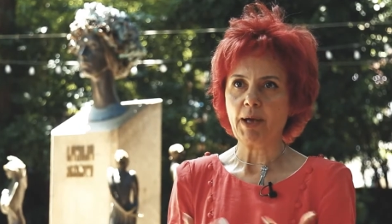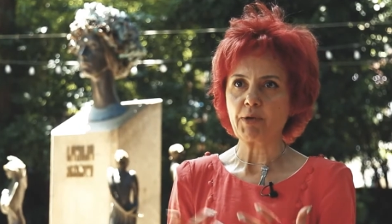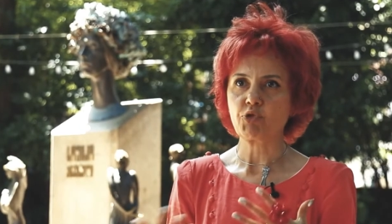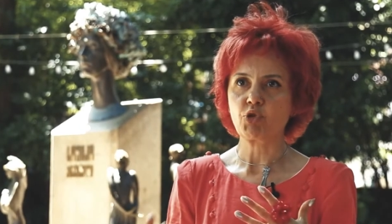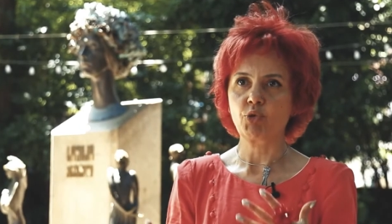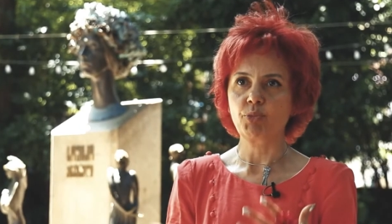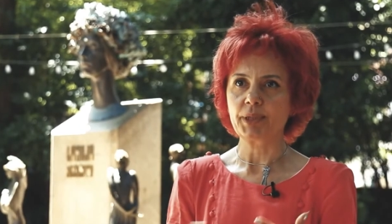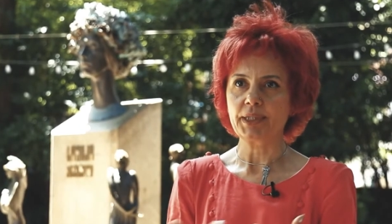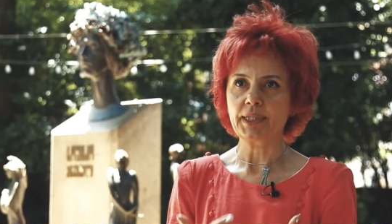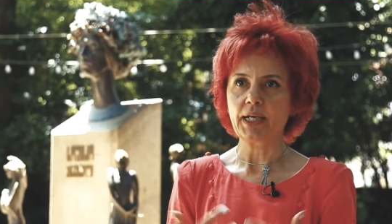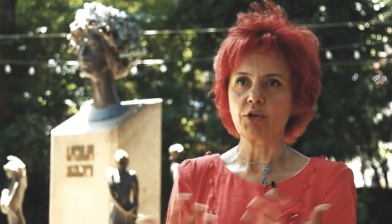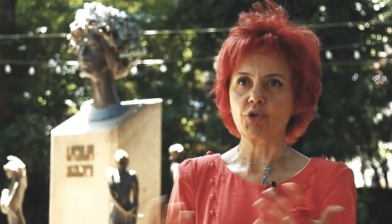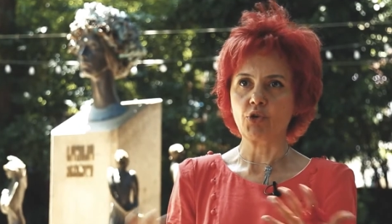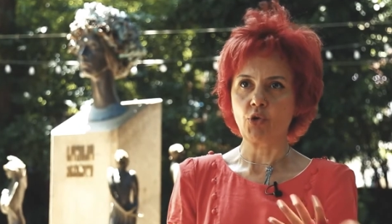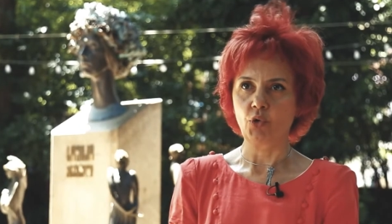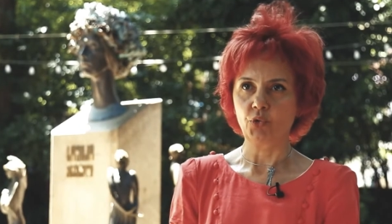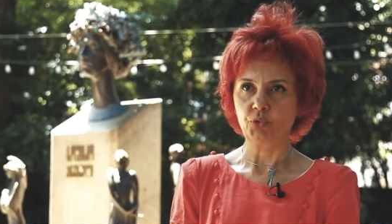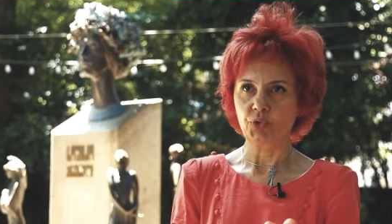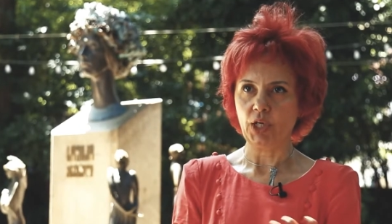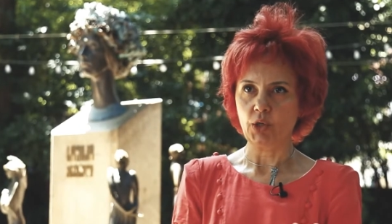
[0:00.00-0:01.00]
had the
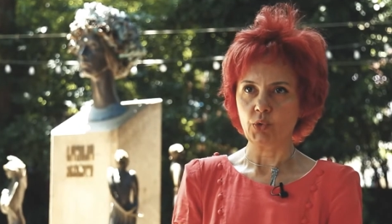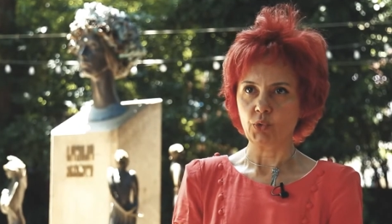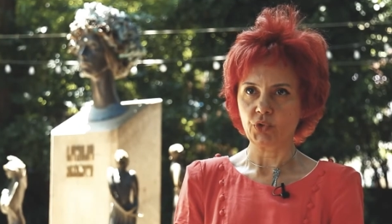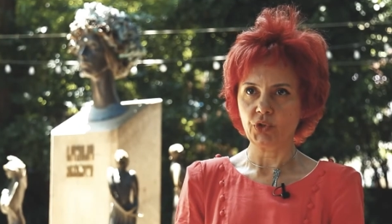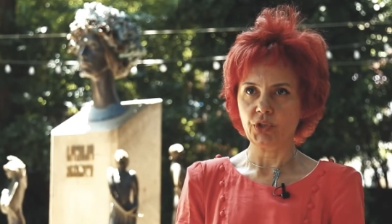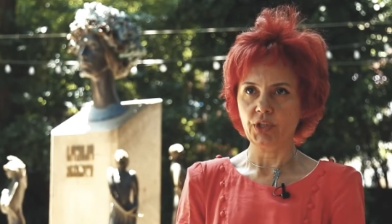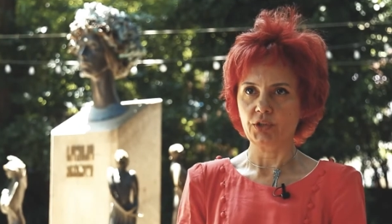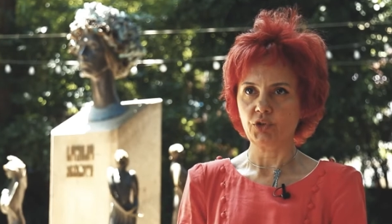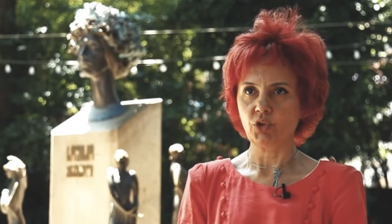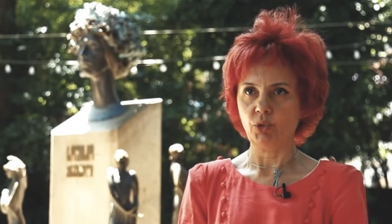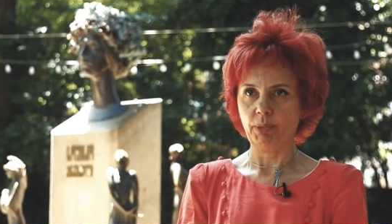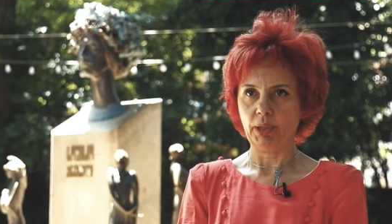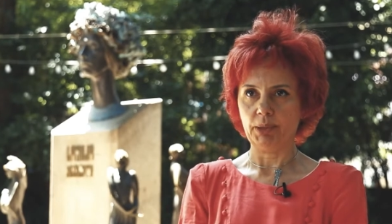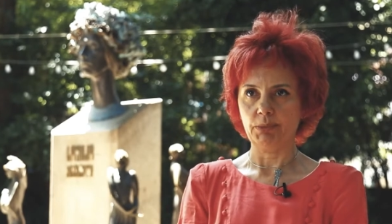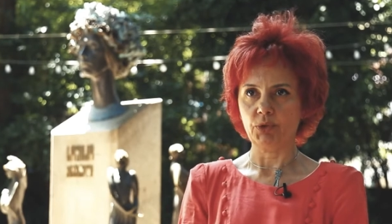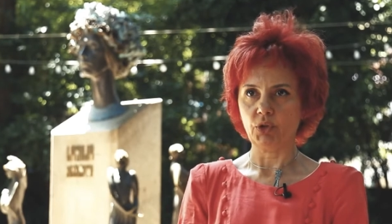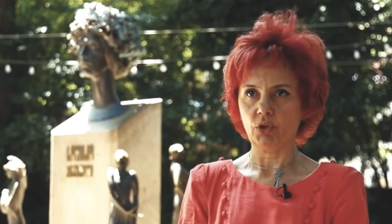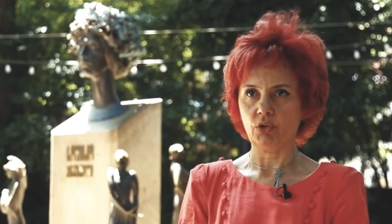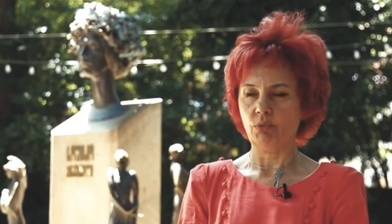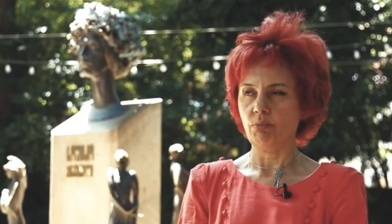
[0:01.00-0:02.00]
same value for him
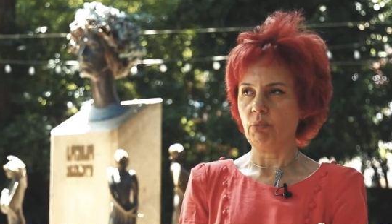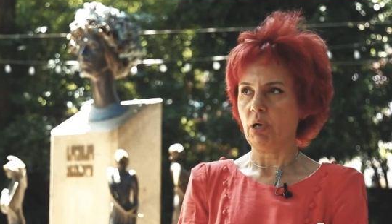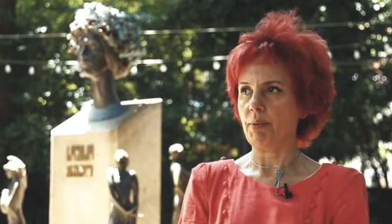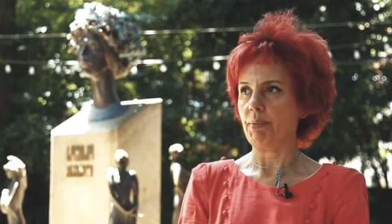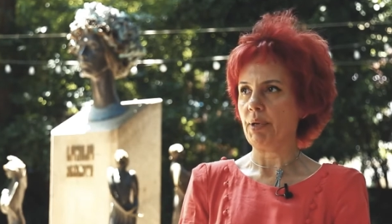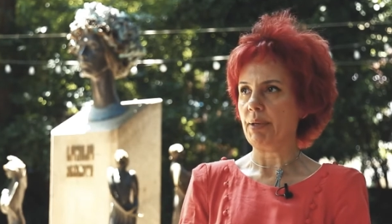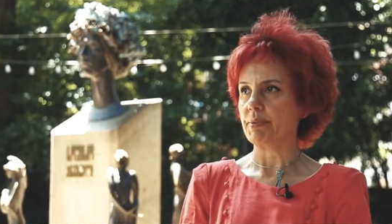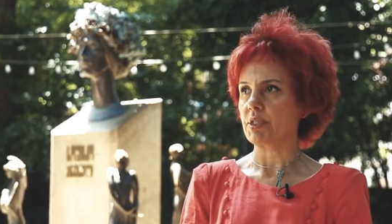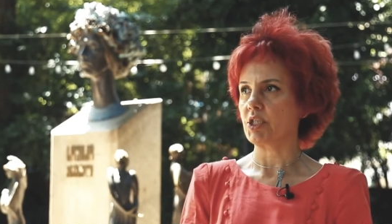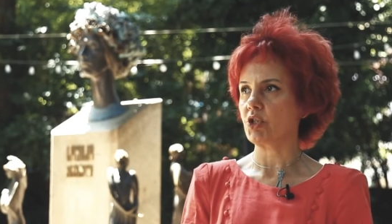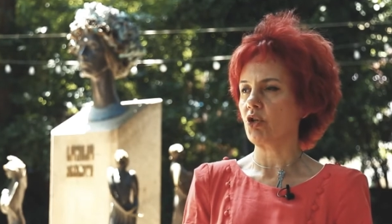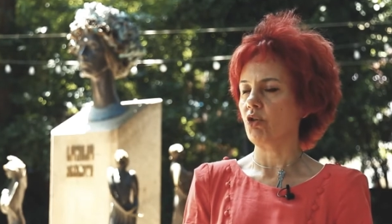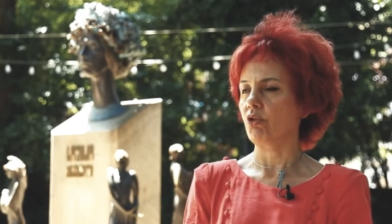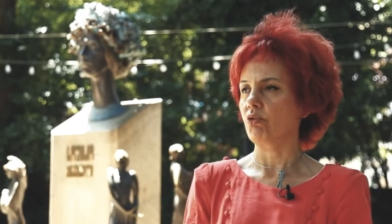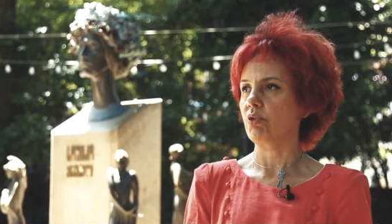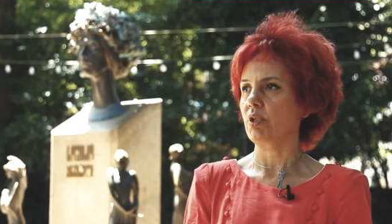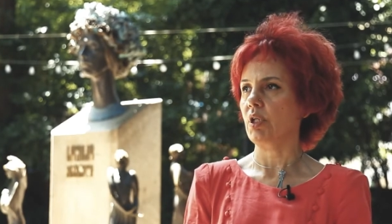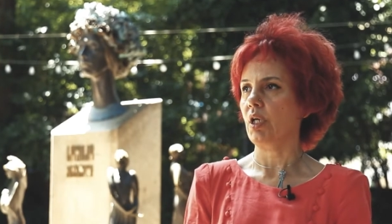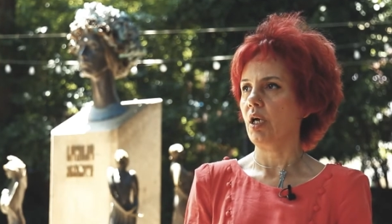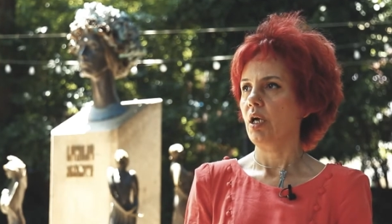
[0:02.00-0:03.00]
as a cheap
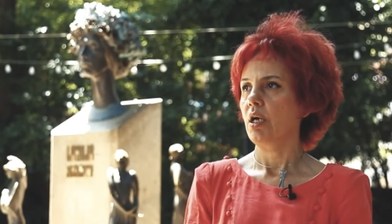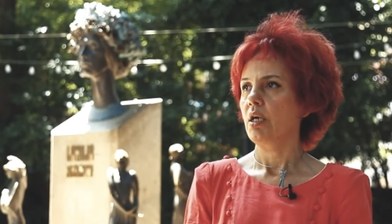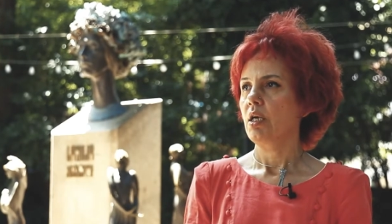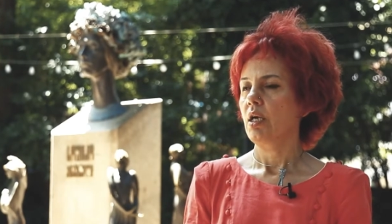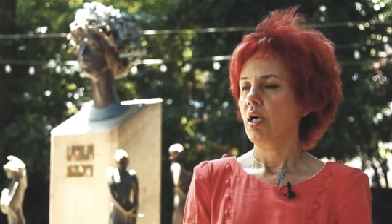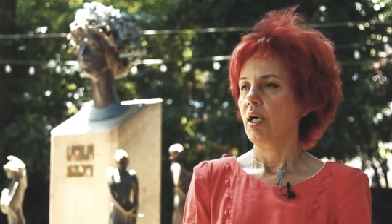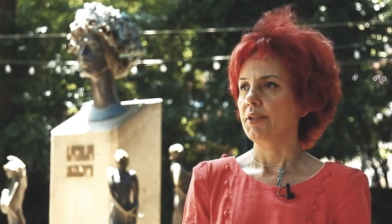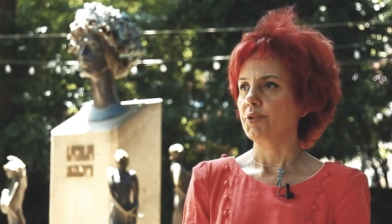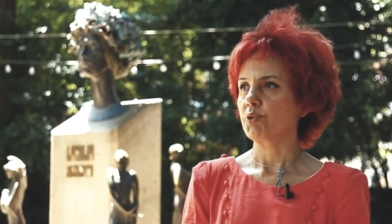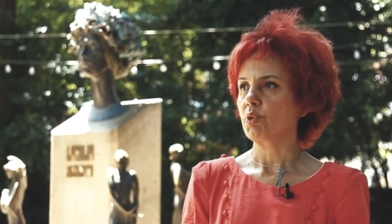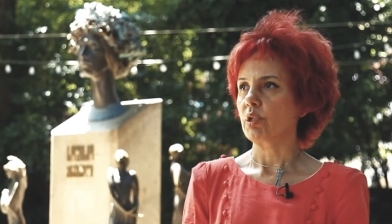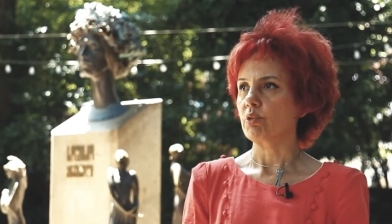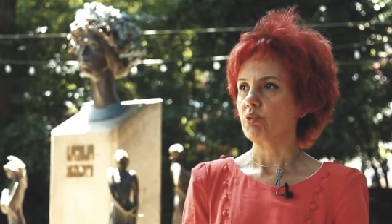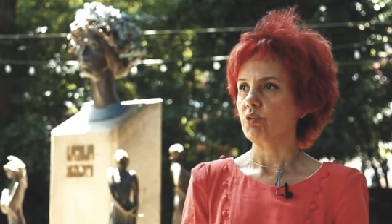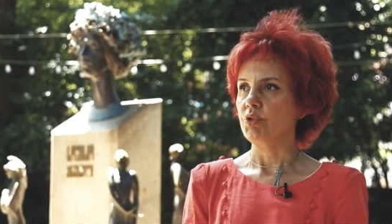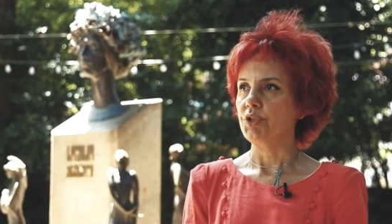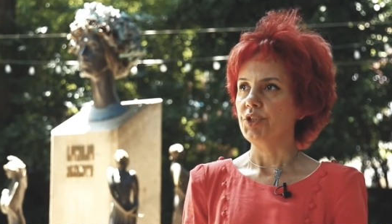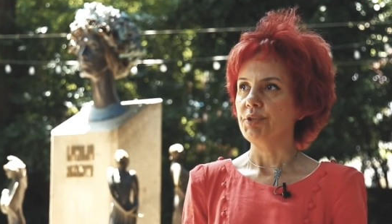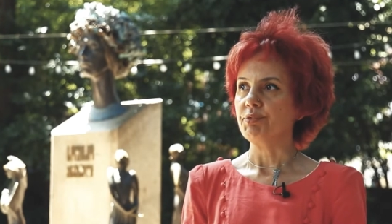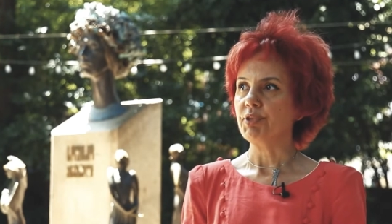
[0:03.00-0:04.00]
second-hand,
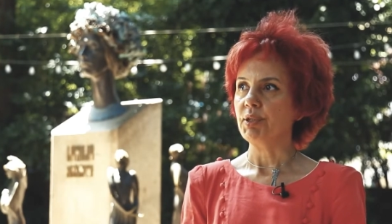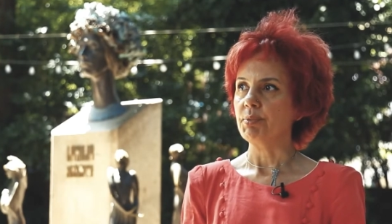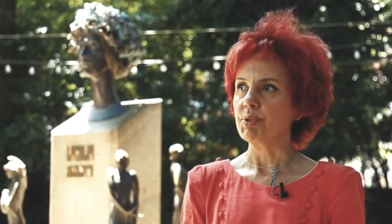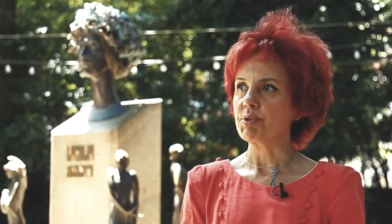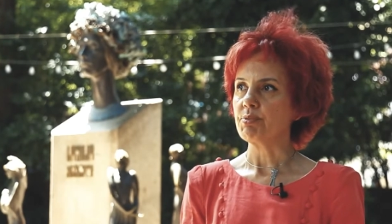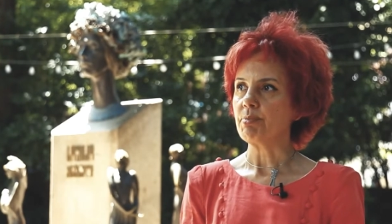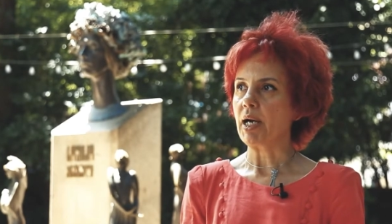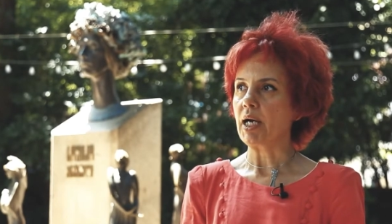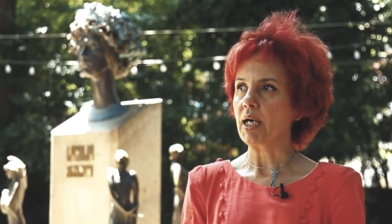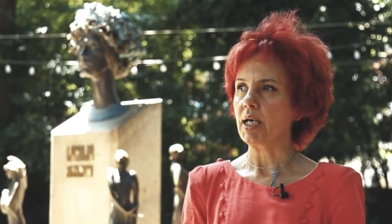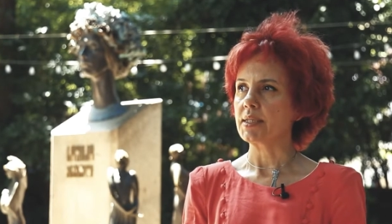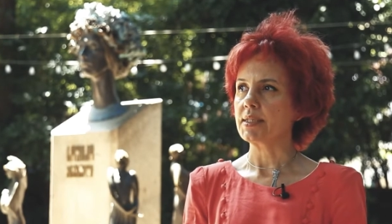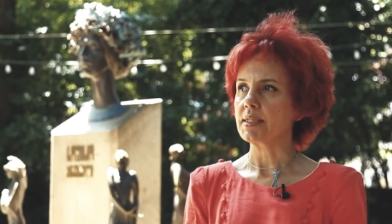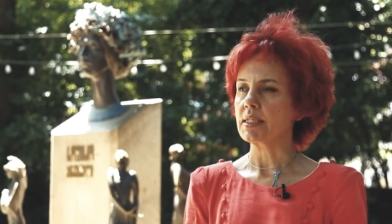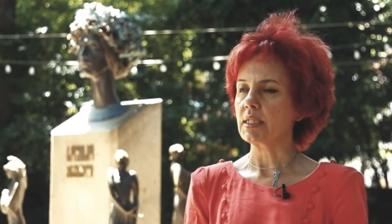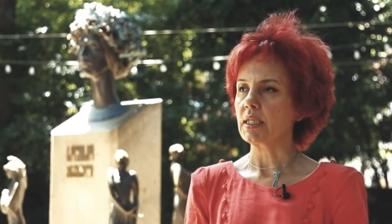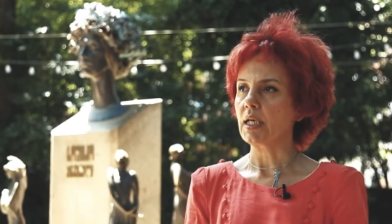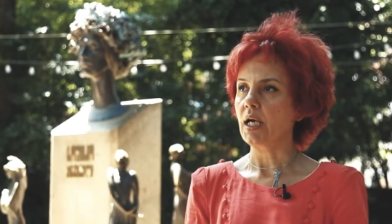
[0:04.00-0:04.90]
discarded